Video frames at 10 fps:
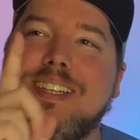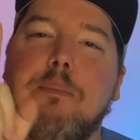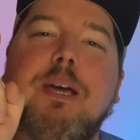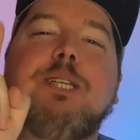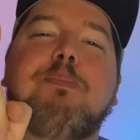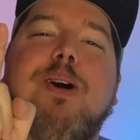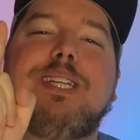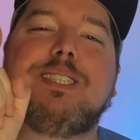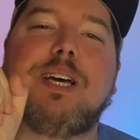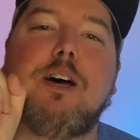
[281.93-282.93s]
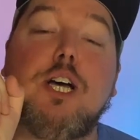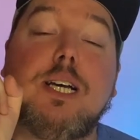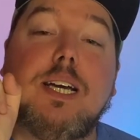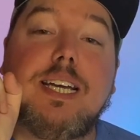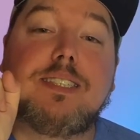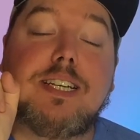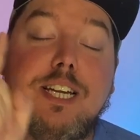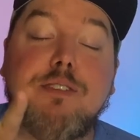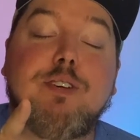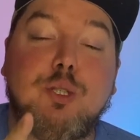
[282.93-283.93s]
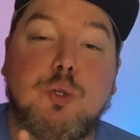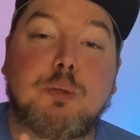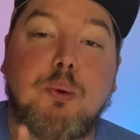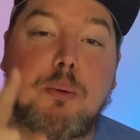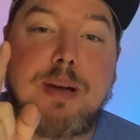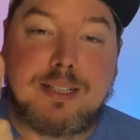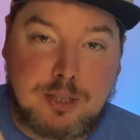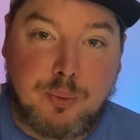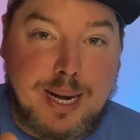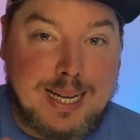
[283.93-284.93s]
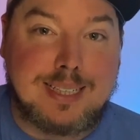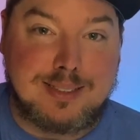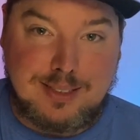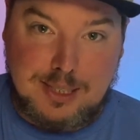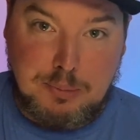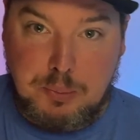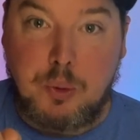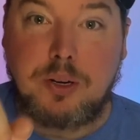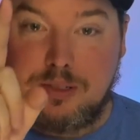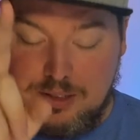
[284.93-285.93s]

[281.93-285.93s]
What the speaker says: baseball is an individual sport masquerading as a team sport.